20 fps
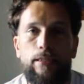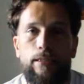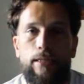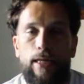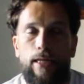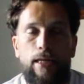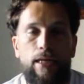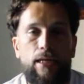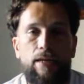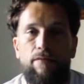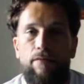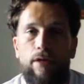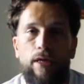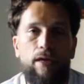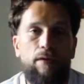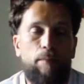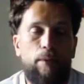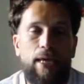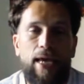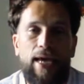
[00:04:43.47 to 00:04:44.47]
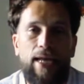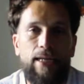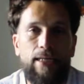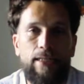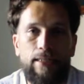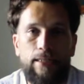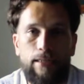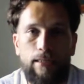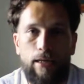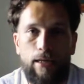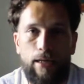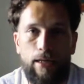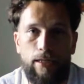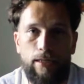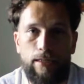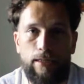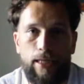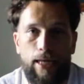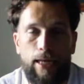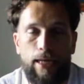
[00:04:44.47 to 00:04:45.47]
They didn't even give me
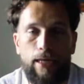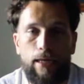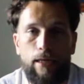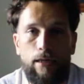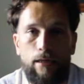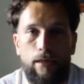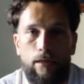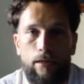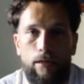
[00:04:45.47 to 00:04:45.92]
anesthetic,